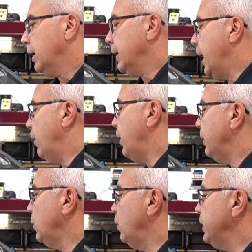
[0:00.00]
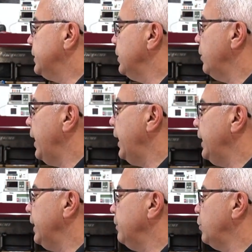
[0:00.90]
Now, I'm going to go ahead
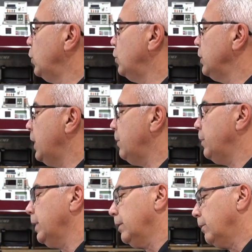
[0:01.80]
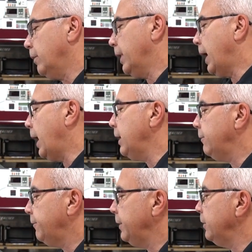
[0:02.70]
and pull up what I
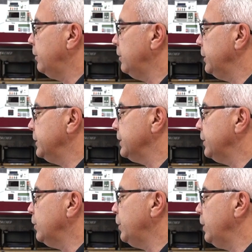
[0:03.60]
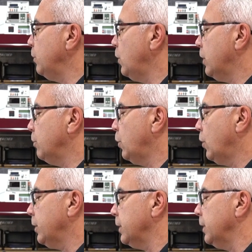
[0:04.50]
feel is a little bit more
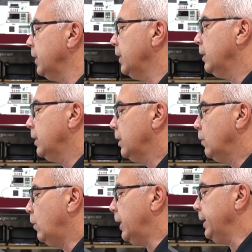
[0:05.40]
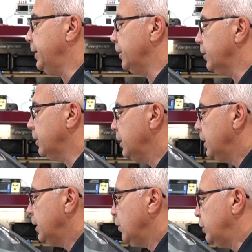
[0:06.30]
important one here,
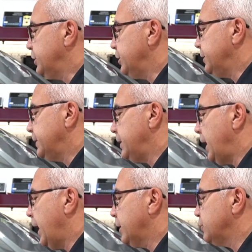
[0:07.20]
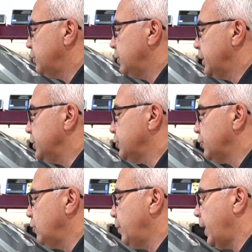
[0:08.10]
which is the actual
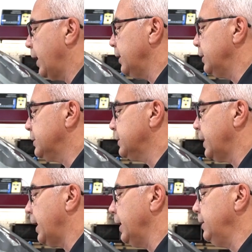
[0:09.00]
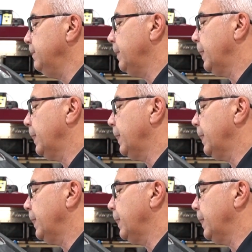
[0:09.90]
control pilot slide.